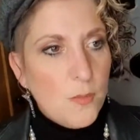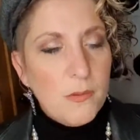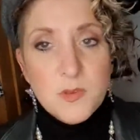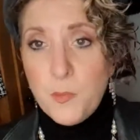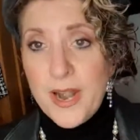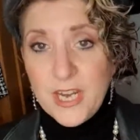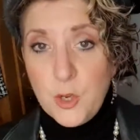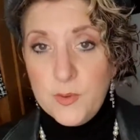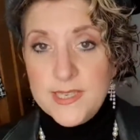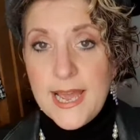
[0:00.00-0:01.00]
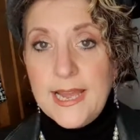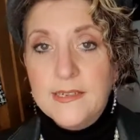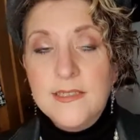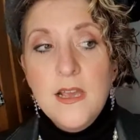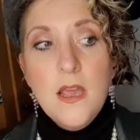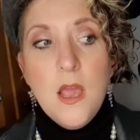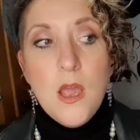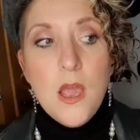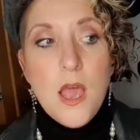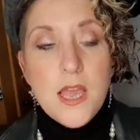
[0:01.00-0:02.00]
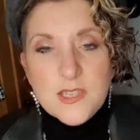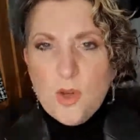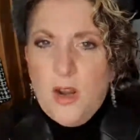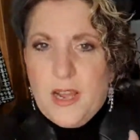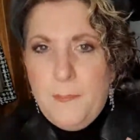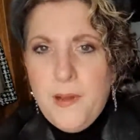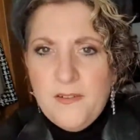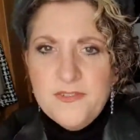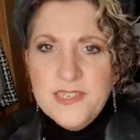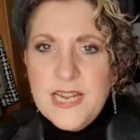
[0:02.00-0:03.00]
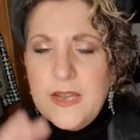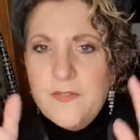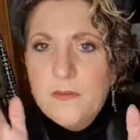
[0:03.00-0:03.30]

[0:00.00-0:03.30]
It was brand new with tags. It's got like a puff sleeve.